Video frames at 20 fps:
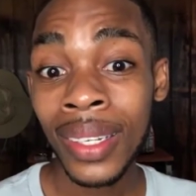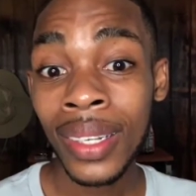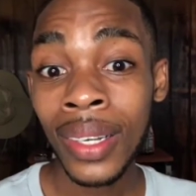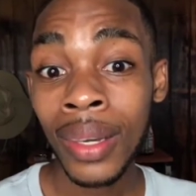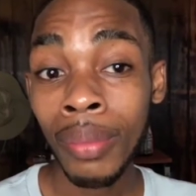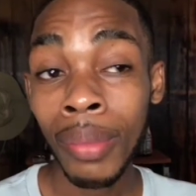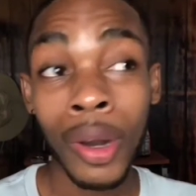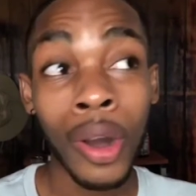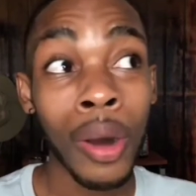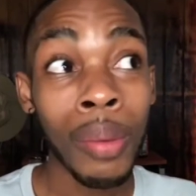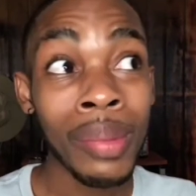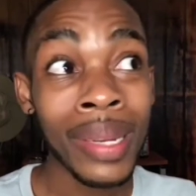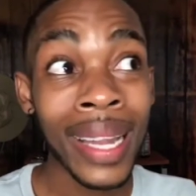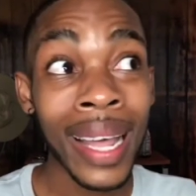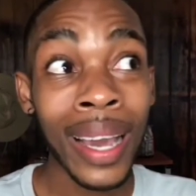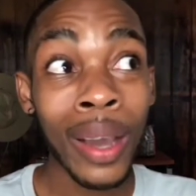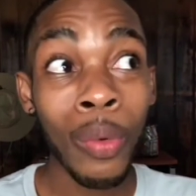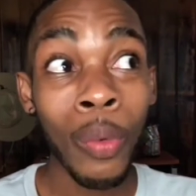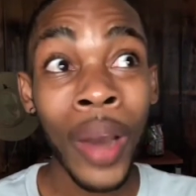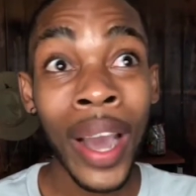Me coming
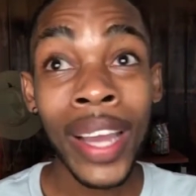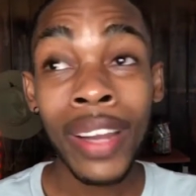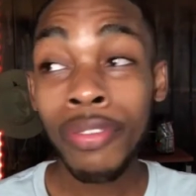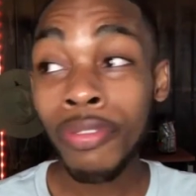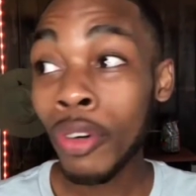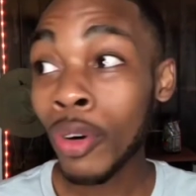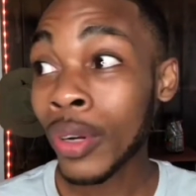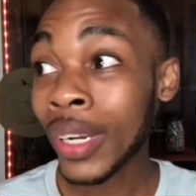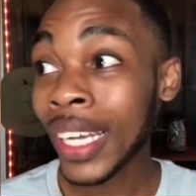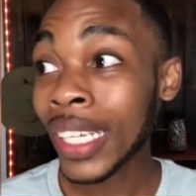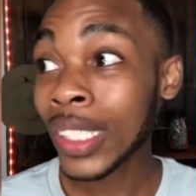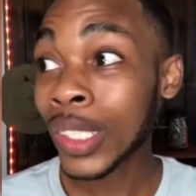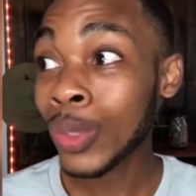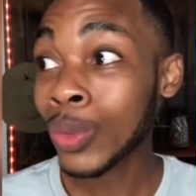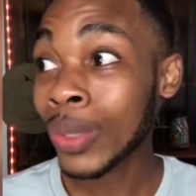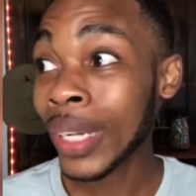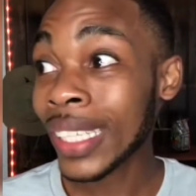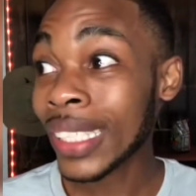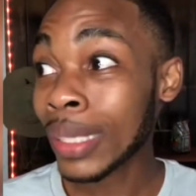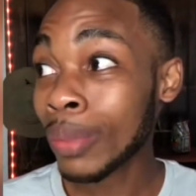like white fowl as soon
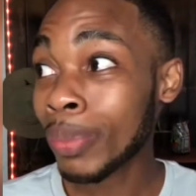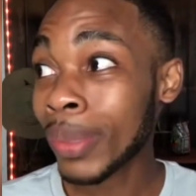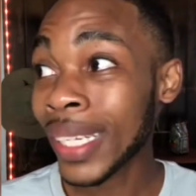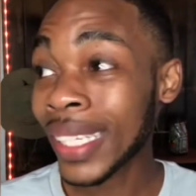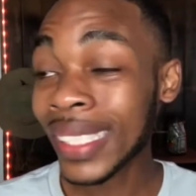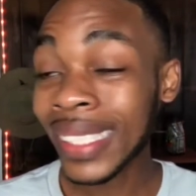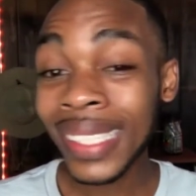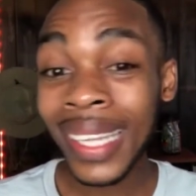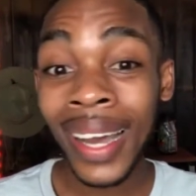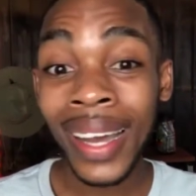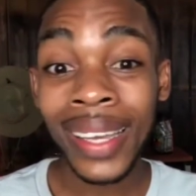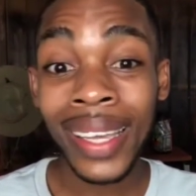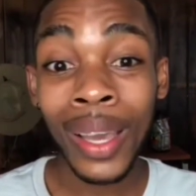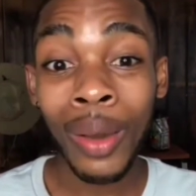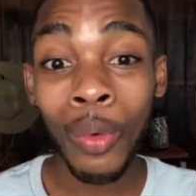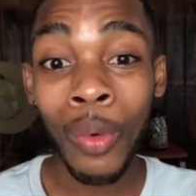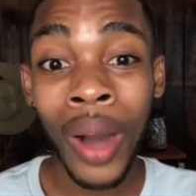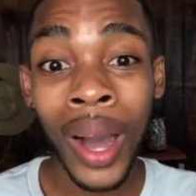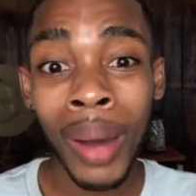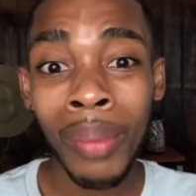as the place start get
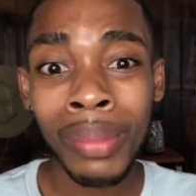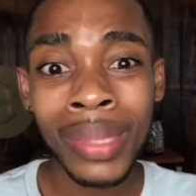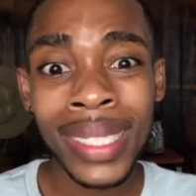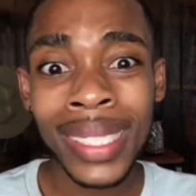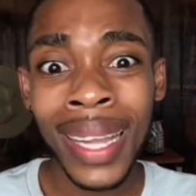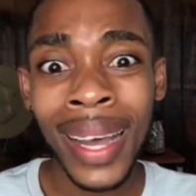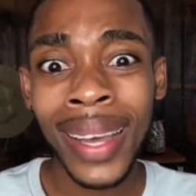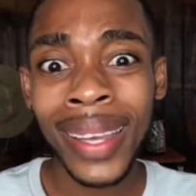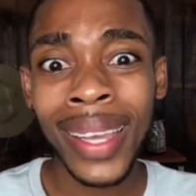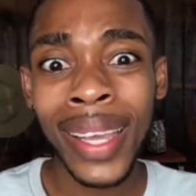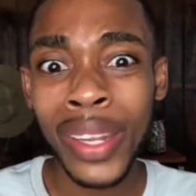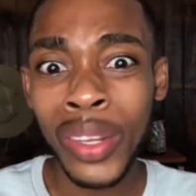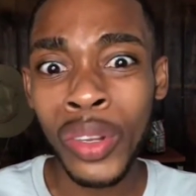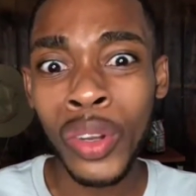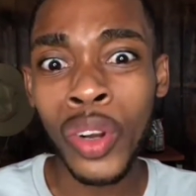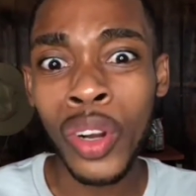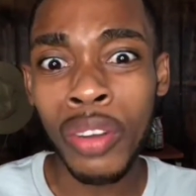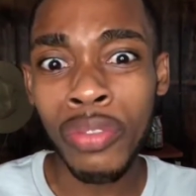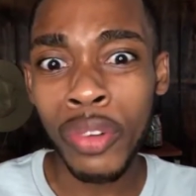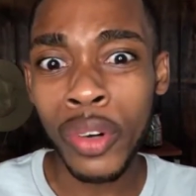warm, me start get
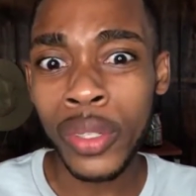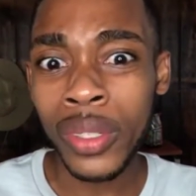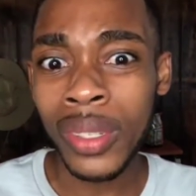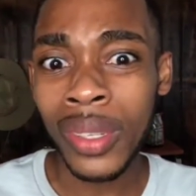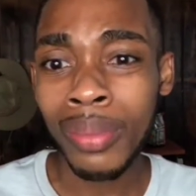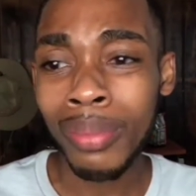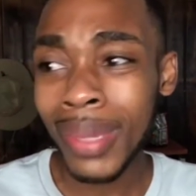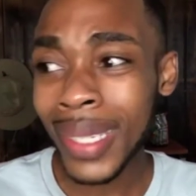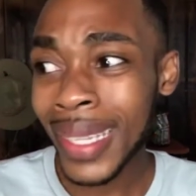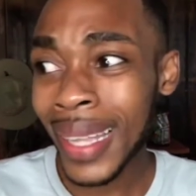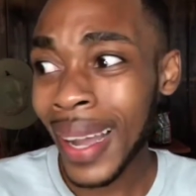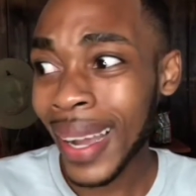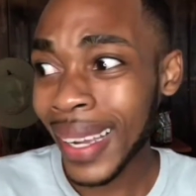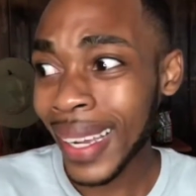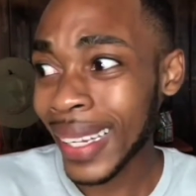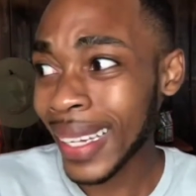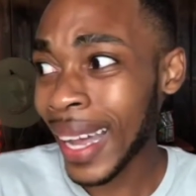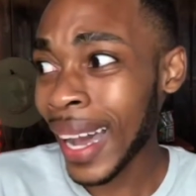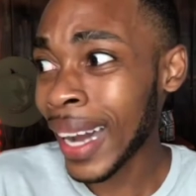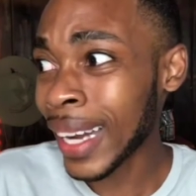nervous, me start
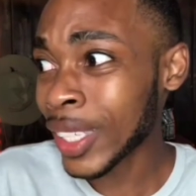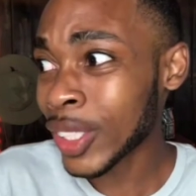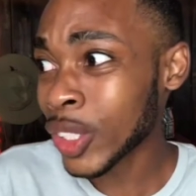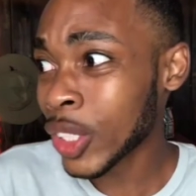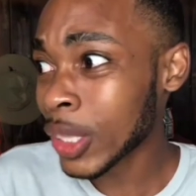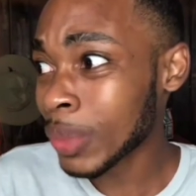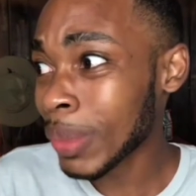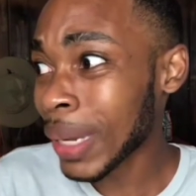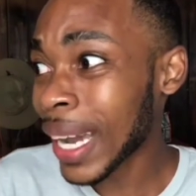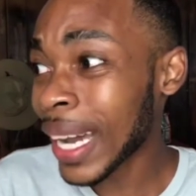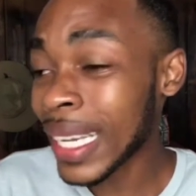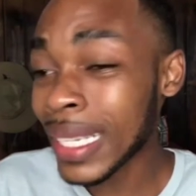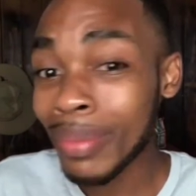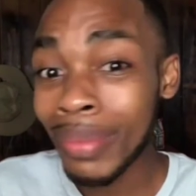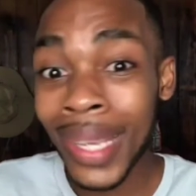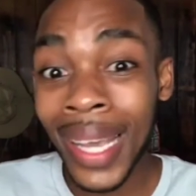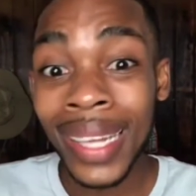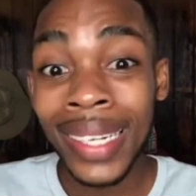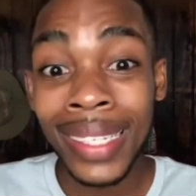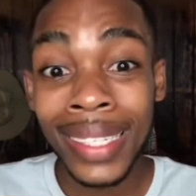get anxious because me
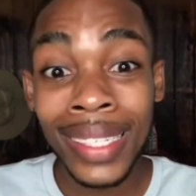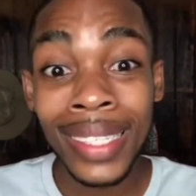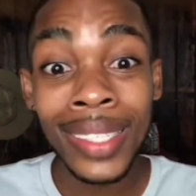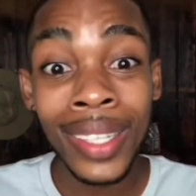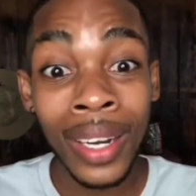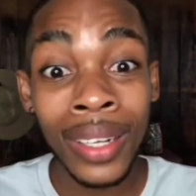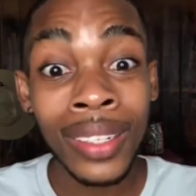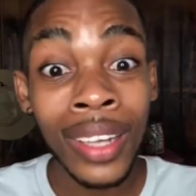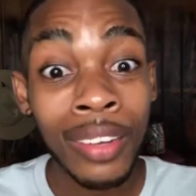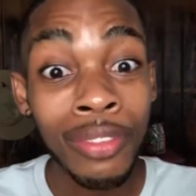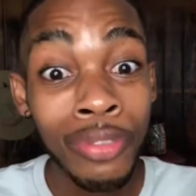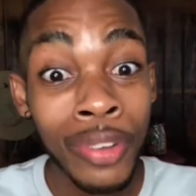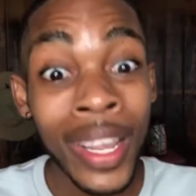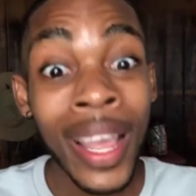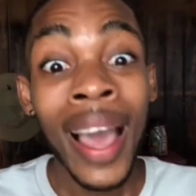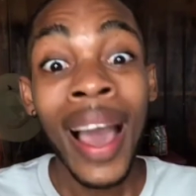and heat are not for.